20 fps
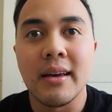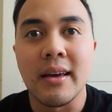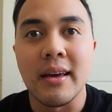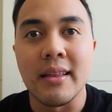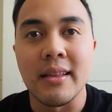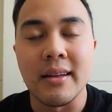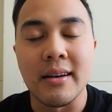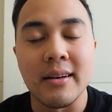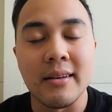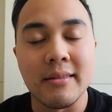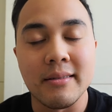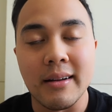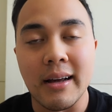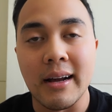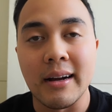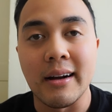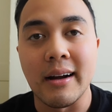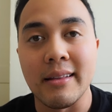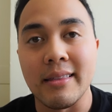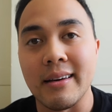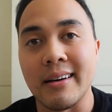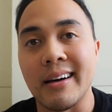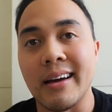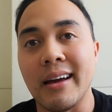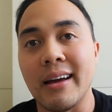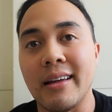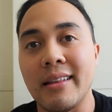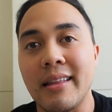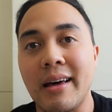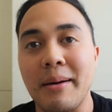And then I got that,
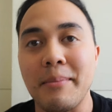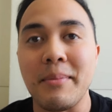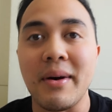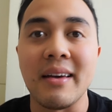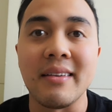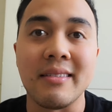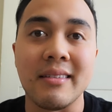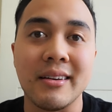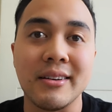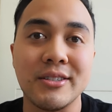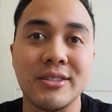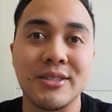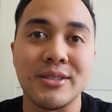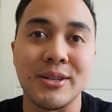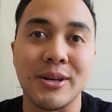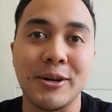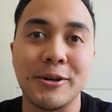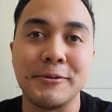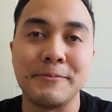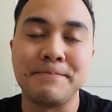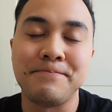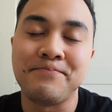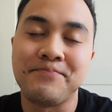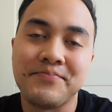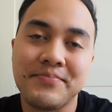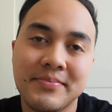that message. So